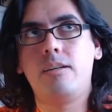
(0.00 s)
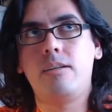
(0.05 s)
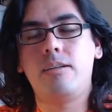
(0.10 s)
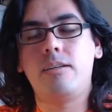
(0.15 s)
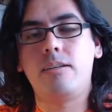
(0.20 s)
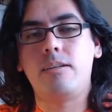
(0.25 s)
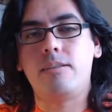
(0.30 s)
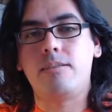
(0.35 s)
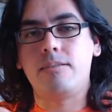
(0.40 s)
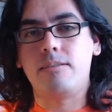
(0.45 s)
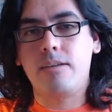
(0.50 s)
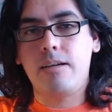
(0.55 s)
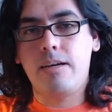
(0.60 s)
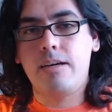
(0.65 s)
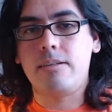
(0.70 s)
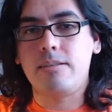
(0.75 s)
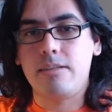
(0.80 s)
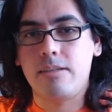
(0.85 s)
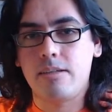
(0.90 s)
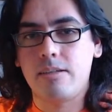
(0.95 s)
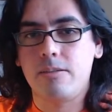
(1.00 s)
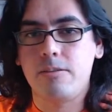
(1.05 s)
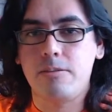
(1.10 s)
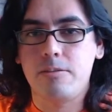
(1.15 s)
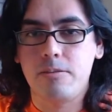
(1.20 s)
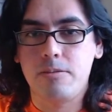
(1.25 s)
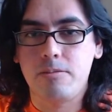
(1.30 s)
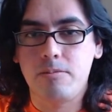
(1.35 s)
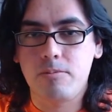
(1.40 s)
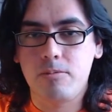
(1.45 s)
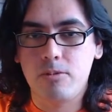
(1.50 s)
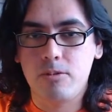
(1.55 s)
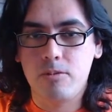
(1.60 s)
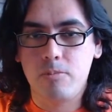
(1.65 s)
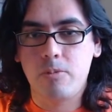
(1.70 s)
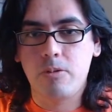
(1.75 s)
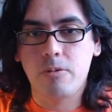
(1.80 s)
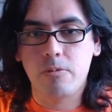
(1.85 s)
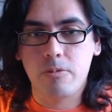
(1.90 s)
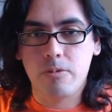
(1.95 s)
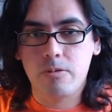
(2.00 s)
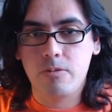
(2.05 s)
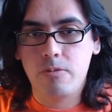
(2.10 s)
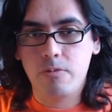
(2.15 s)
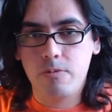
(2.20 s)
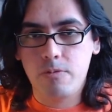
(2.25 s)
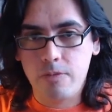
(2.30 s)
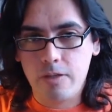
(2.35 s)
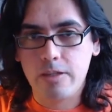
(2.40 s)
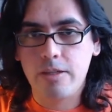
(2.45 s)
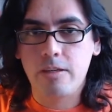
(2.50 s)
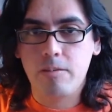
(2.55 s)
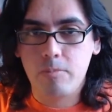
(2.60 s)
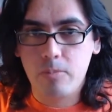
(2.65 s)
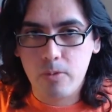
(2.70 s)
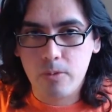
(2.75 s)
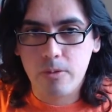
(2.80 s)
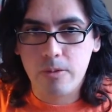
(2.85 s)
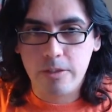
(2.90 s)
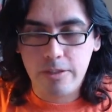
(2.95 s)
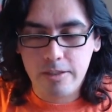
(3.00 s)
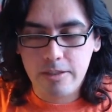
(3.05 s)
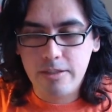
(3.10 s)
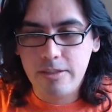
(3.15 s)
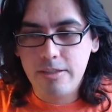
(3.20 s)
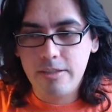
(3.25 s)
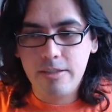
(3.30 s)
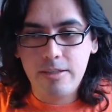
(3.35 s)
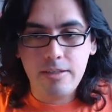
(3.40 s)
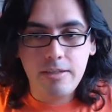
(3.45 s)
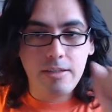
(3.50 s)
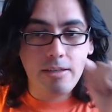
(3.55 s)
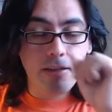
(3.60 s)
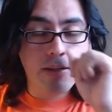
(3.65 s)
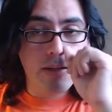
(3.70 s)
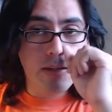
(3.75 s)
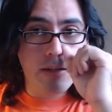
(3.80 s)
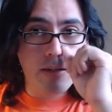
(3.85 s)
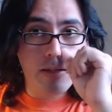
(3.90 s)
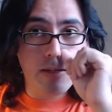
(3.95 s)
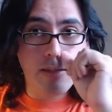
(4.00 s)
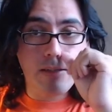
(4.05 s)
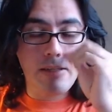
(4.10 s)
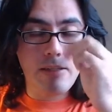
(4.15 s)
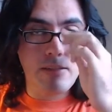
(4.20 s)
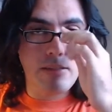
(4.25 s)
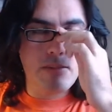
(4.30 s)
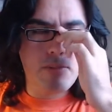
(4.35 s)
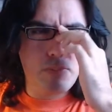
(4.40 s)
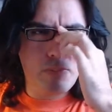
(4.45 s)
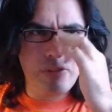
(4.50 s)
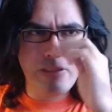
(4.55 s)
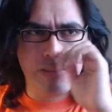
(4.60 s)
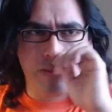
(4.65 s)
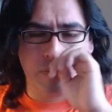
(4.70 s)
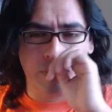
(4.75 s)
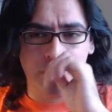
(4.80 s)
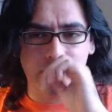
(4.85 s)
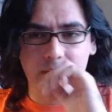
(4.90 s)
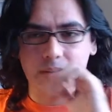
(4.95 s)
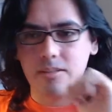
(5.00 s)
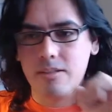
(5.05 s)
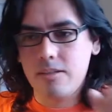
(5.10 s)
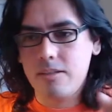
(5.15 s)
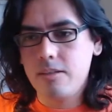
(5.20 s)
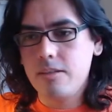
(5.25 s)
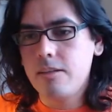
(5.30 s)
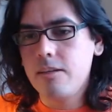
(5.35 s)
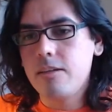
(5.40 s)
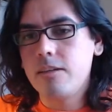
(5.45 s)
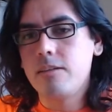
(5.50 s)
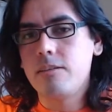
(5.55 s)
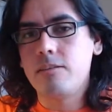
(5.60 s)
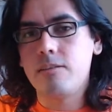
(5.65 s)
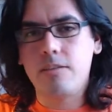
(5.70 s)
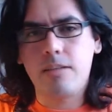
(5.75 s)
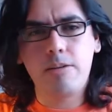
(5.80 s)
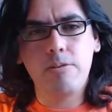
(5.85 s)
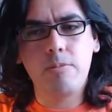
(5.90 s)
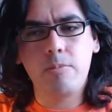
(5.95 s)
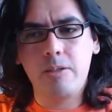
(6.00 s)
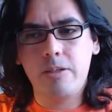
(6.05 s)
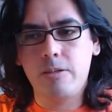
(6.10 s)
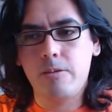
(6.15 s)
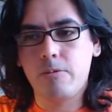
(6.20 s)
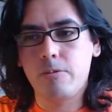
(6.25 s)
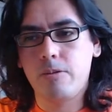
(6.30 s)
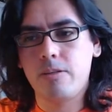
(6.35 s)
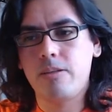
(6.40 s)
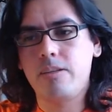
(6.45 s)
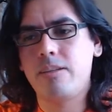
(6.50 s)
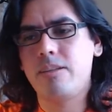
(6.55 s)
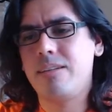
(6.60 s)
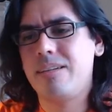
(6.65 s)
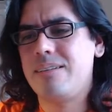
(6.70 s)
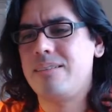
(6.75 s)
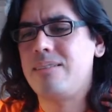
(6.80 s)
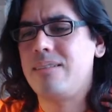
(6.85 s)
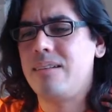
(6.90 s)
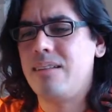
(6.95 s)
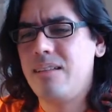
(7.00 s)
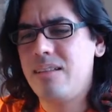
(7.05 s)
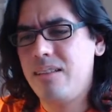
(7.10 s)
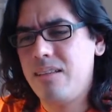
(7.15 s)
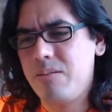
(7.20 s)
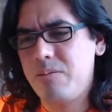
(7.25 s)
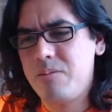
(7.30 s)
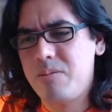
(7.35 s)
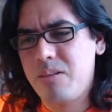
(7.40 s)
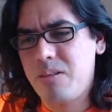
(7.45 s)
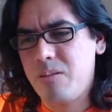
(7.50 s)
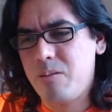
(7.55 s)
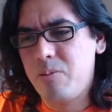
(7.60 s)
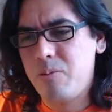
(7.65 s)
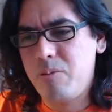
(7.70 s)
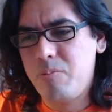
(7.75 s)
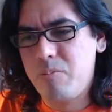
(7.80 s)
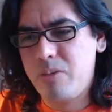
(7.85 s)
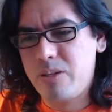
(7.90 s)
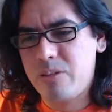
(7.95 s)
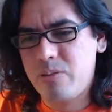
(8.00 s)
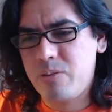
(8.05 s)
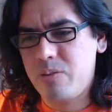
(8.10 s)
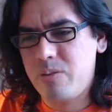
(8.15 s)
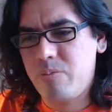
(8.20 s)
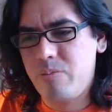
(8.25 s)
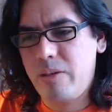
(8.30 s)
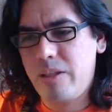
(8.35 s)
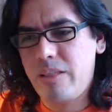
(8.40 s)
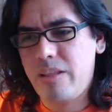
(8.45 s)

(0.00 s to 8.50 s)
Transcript: it's not technical to the point where it's fucking boring, and it's pretty simplistic. So that would be a good one. Like I said, I think that one's like $30 or something like